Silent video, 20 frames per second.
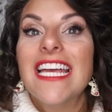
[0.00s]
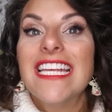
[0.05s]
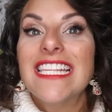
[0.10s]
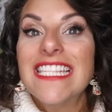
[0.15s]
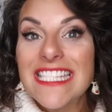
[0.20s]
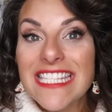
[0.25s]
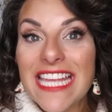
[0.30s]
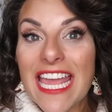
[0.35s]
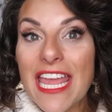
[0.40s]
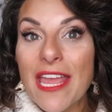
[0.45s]

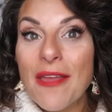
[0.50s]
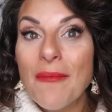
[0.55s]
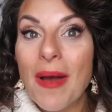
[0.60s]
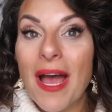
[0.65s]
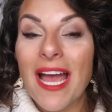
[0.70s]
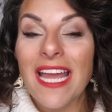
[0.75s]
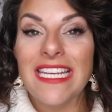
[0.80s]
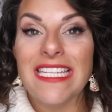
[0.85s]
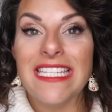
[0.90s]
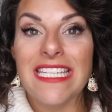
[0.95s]
Same
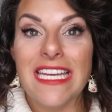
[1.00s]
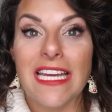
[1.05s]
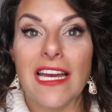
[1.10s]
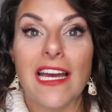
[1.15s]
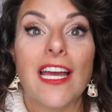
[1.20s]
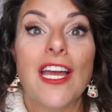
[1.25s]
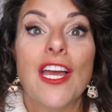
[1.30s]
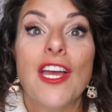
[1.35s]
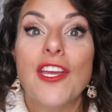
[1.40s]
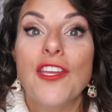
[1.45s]

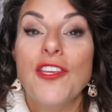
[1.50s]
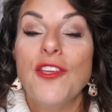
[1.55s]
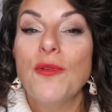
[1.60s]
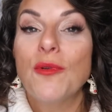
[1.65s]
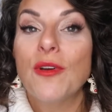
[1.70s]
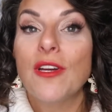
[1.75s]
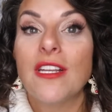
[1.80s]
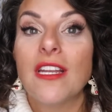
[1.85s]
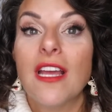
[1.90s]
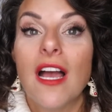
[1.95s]
idea. You
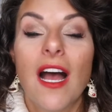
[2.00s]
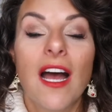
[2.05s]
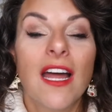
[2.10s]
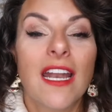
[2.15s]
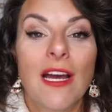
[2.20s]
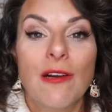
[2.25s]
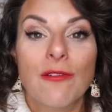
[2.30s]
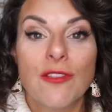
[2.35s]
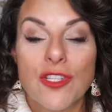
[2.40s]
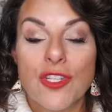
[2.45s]
could cut
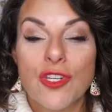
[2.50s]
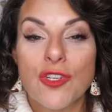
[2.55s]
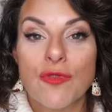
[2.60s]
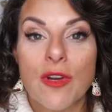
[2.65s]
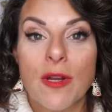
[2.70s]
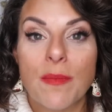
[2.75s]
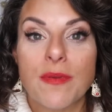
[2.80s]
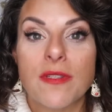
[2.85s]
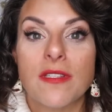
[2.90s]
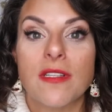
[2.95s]
out
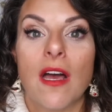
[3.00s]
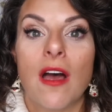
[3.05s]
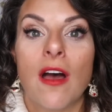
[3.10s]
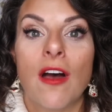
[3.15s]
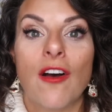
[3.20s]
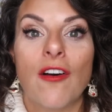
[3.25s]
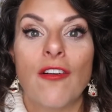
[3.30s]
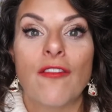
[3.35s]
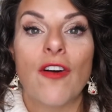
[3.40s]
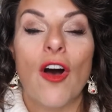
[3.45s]
strips
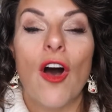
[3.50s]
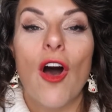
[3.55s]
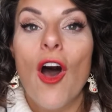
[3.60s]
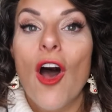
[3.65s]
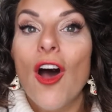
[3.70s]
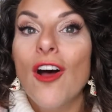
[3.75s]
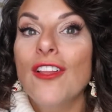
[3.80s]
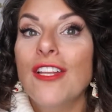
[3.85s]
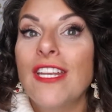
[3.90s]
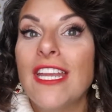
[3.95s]
of
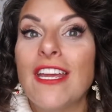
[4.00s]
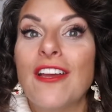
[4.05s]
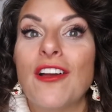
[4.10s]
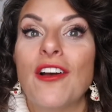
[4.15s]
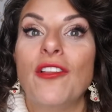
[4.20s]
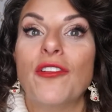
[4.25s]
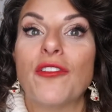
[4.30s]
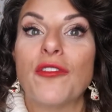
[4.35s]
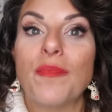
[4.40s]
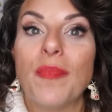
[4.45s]
holiday
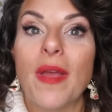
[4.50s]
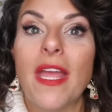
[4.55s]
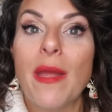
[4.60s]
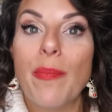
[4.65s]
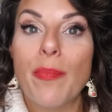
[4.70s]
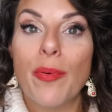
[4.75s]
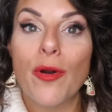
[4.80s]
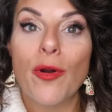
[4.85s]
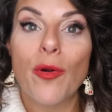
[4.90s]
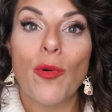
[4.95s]
colored
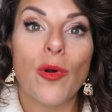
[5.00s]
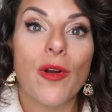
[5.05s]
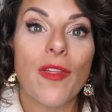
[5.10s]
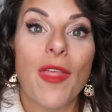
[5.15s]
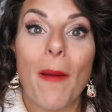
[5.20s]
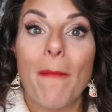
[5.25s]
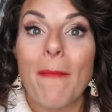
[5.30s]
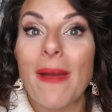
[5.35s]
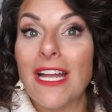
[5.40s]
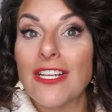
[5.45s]
paper or
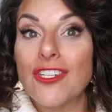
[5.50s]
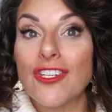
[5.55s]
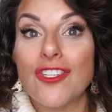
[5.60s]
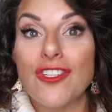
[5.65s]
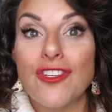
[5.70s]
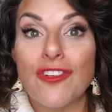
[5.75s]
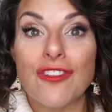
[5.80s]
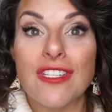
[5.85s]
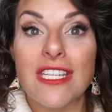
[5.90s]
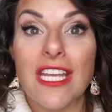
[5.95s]
that
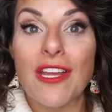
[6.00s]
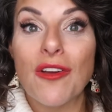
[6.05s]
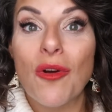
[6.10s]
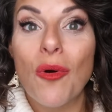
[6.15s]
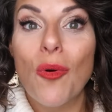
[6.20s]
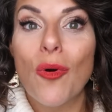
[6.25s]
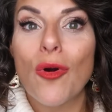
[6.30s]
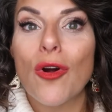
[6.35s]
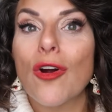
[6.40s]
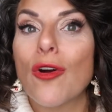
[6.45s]
matches your
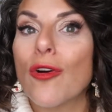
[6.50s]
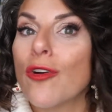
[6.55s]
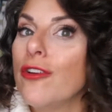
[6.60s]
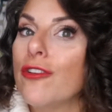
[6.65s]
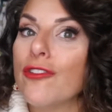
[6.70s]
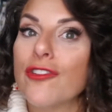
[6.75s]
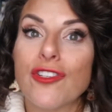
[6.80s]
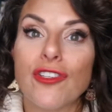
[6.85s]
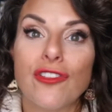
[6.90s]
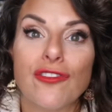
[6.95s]
decor or
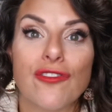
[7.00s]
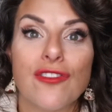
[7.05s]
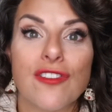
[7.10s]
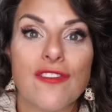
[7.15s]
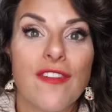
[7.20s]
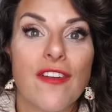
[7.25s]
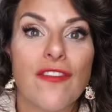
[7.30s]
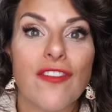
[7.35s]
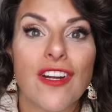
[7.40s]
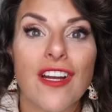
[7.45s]
your
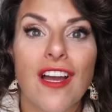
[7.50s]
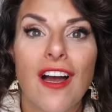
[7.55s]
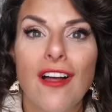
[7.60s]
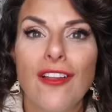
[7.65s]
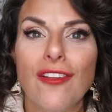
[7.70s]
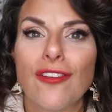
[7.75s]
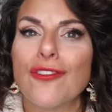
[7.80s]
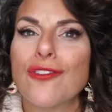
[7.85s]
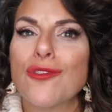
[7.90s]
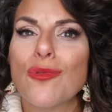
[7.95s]
children's favorite
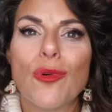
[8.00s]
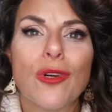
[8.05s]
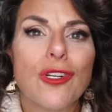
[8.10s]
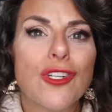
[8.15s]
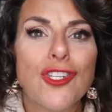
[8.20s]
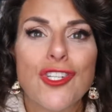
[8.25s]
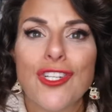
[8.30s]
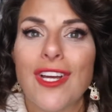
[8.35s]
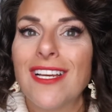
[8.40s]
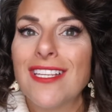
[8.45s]
colors or
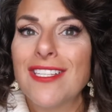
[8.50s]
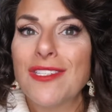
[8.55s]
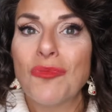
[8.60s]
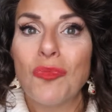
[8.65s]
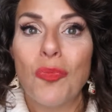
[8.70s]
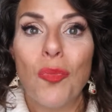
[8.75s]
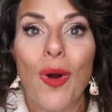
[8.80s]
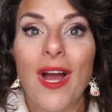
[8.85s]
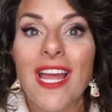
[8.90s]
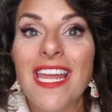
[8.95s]
just
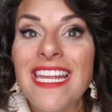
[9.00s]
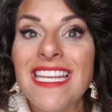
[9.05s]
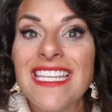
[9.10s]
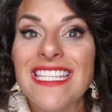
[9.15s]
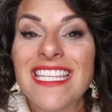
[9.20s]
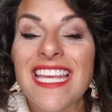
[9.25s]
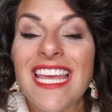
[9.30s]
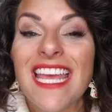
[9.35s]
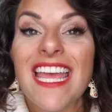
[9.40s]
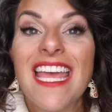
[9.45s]

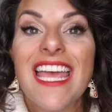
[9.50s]
white,